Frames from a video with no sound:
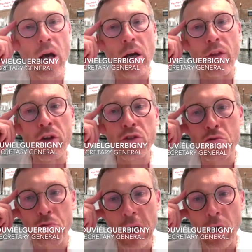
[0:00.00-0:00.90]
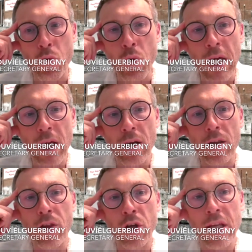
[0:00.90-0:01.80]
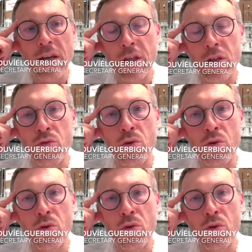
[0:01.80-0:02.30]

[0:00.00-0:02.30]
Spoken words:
not throwing away and not having to